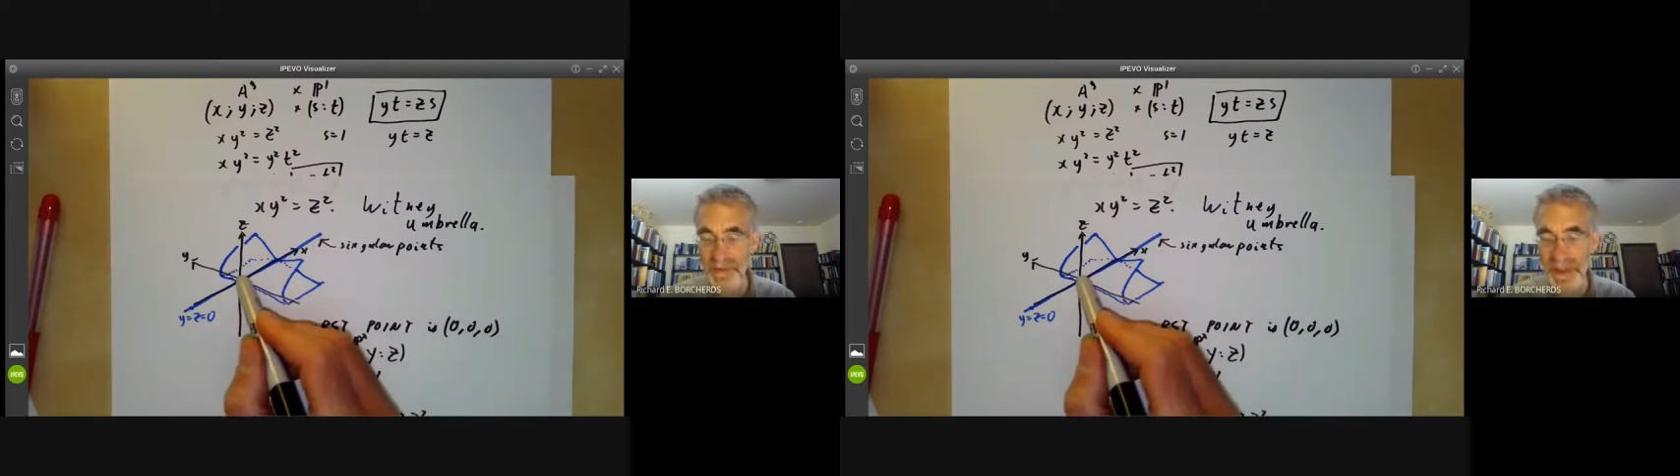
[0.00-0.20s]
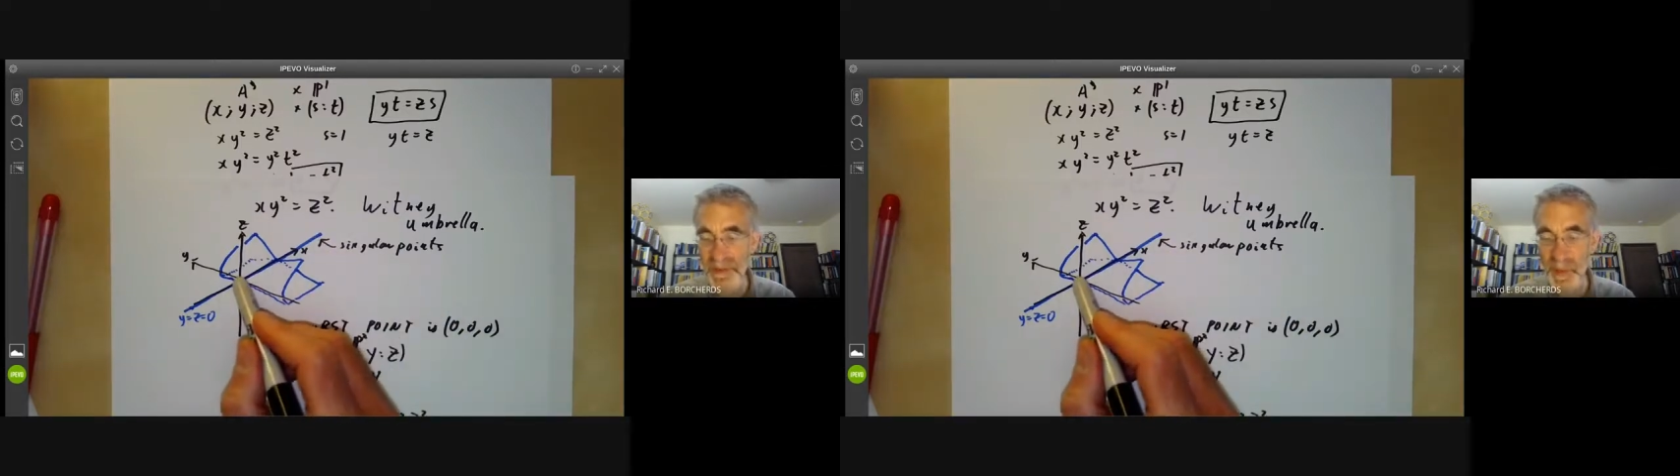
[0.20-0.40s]

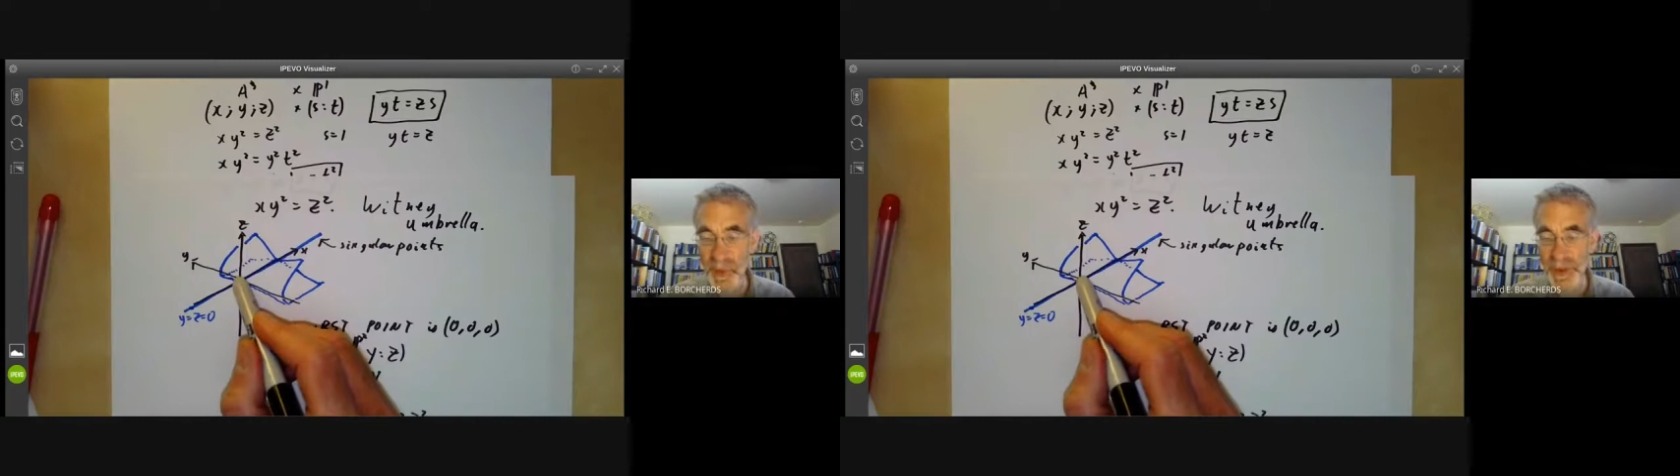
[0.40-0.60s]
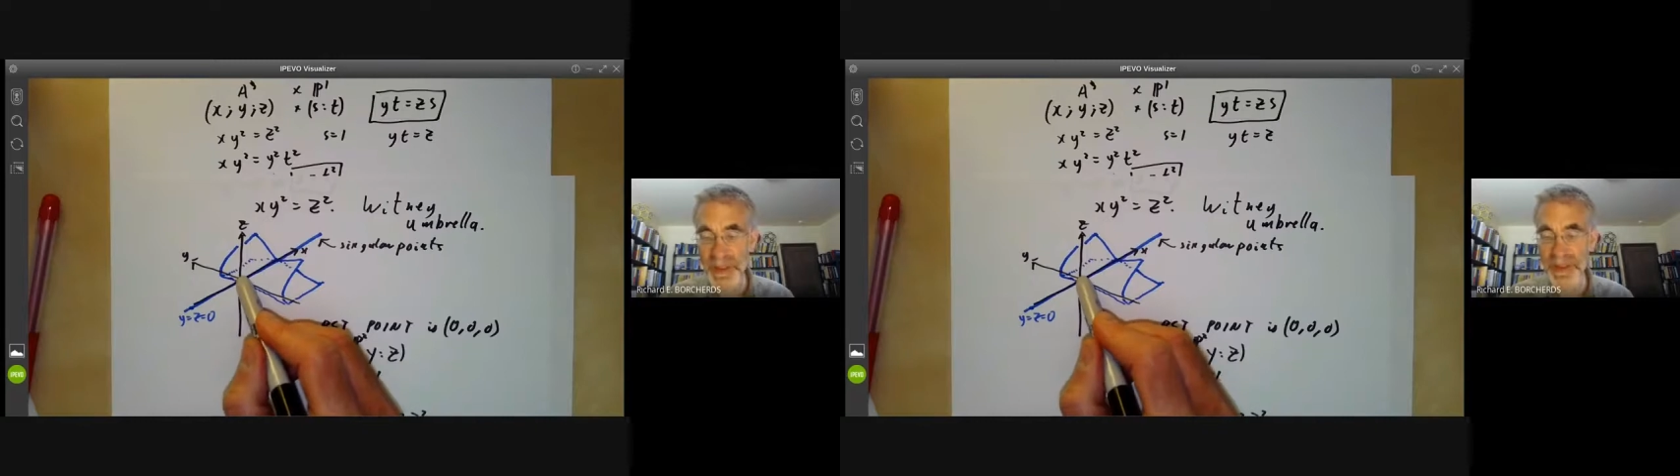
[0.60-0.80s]

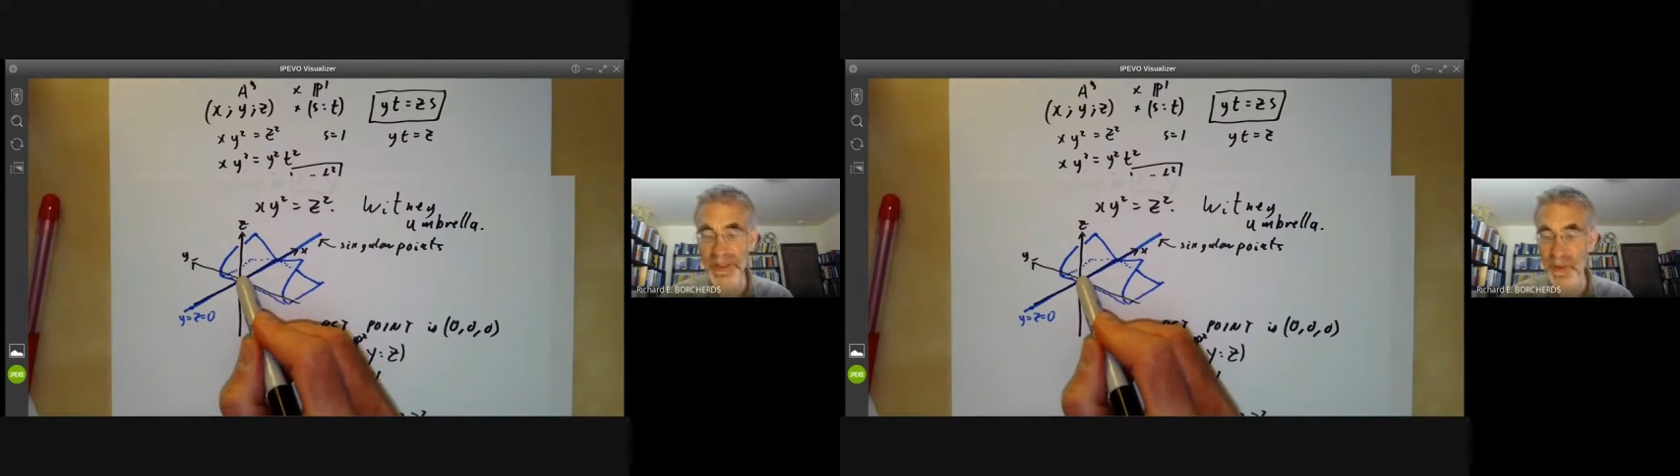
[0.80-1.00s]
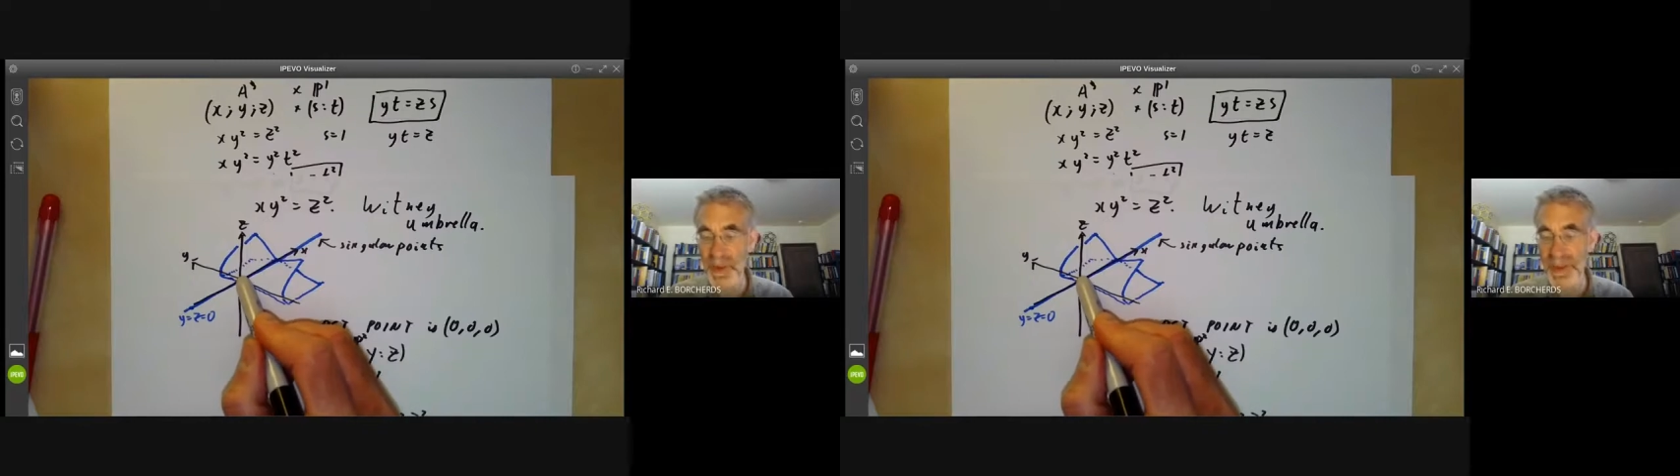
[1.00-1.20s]
point is the
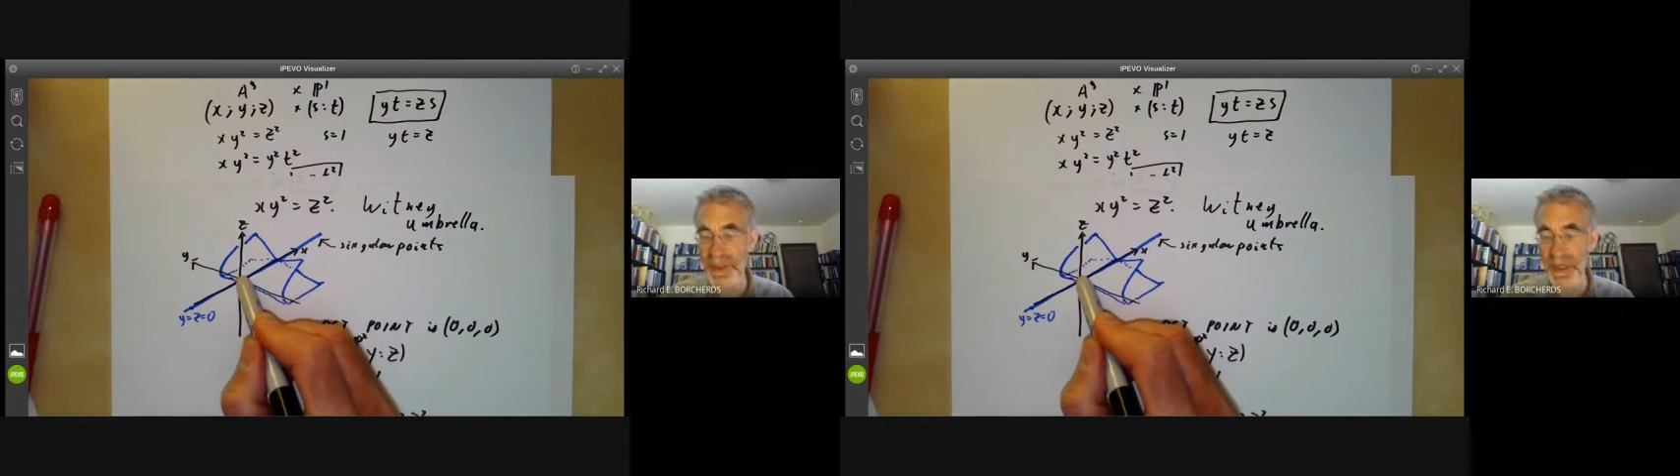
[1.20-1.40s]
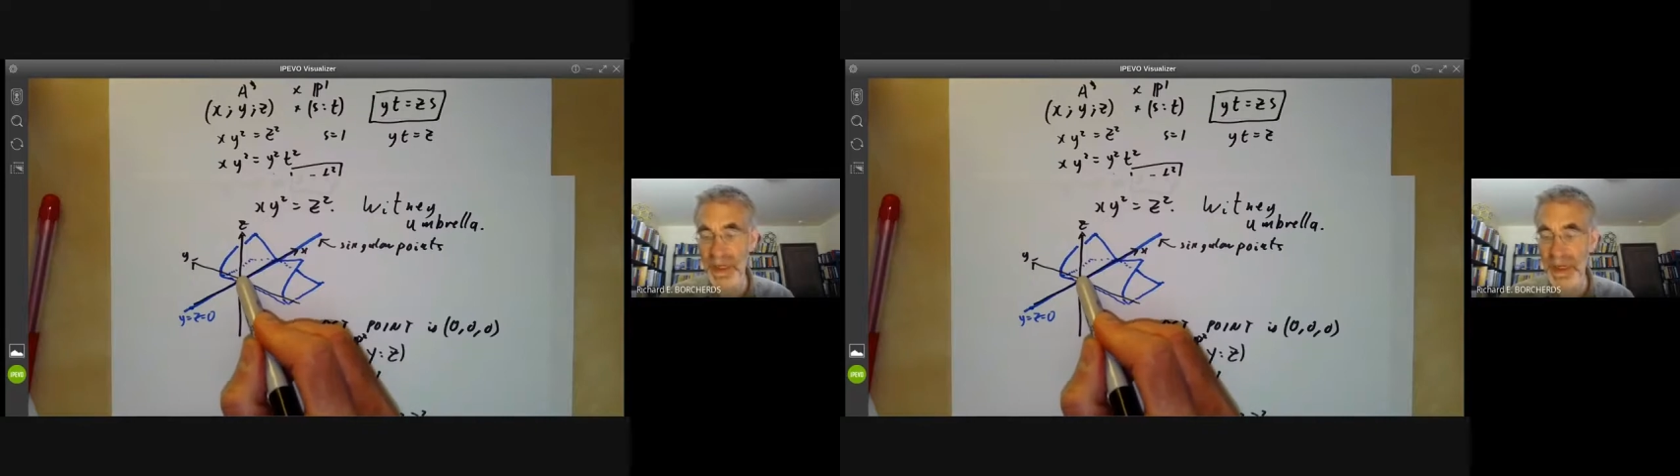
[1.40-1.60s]
worst
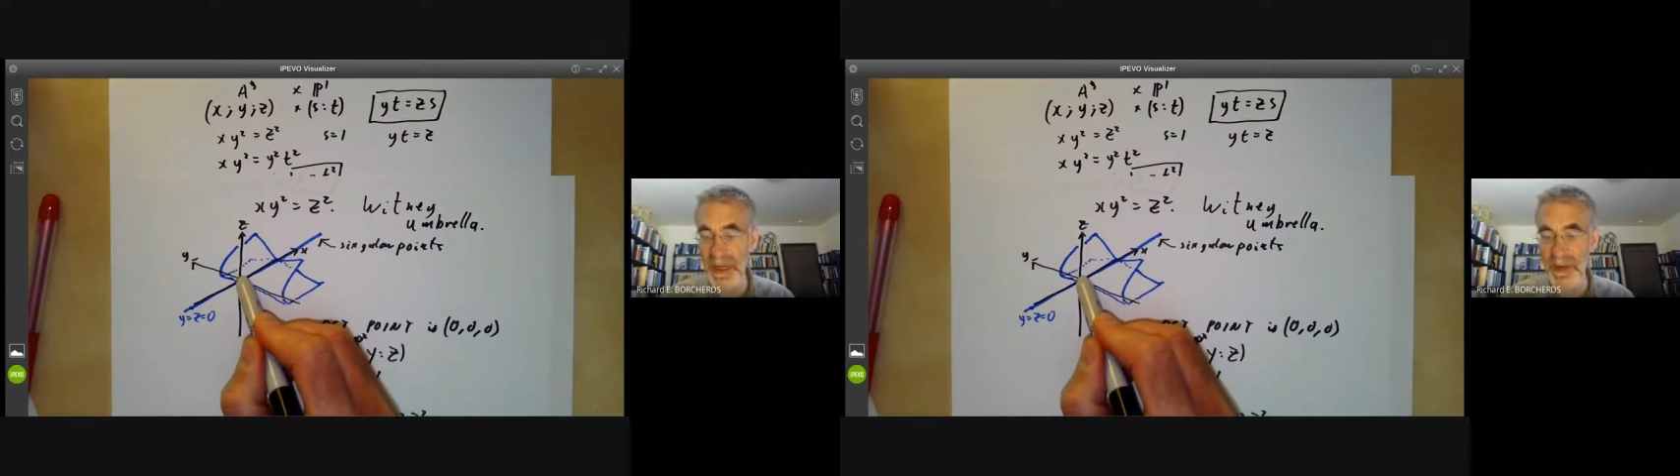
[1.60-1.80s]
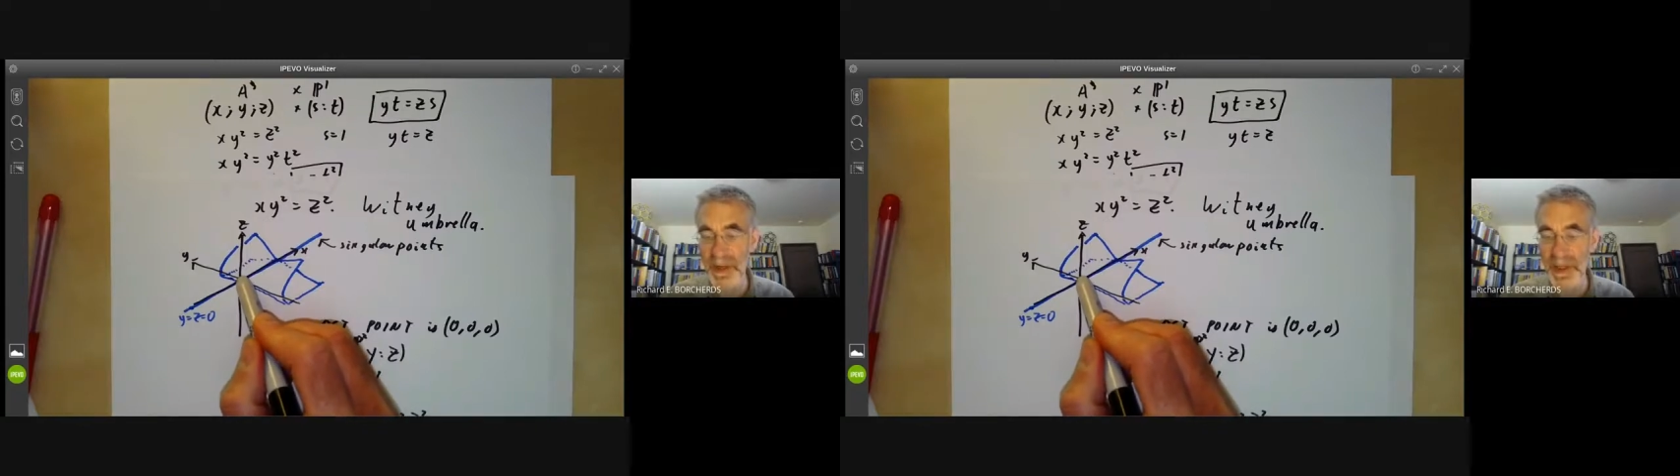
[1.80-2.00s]

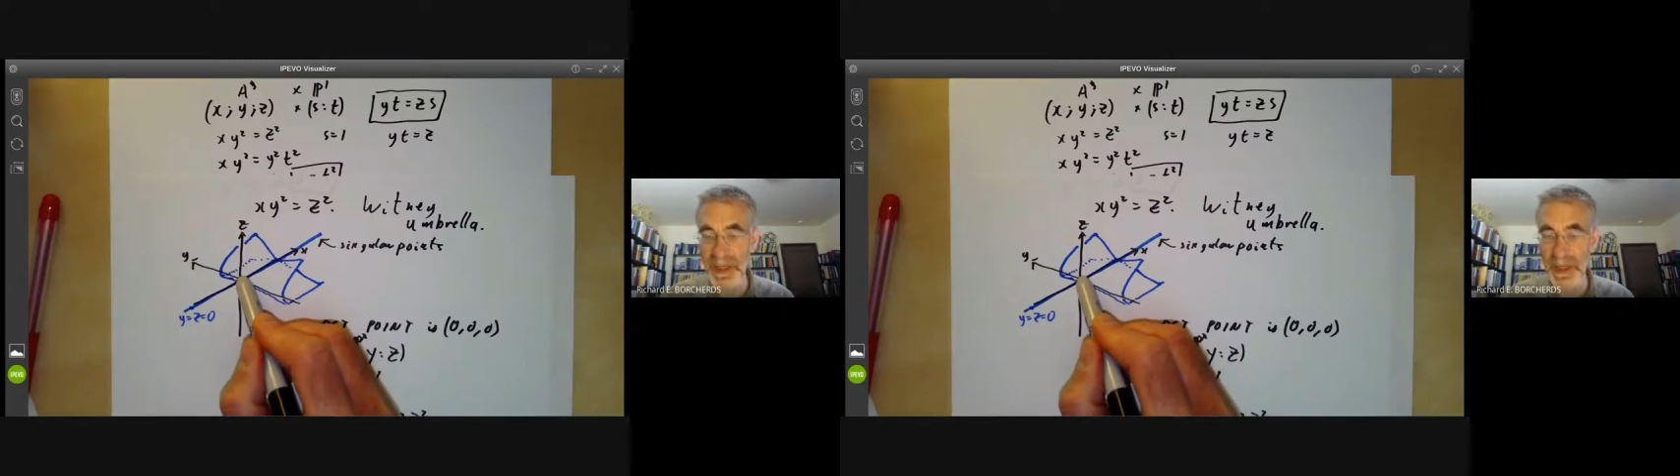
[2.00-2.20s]
singularity,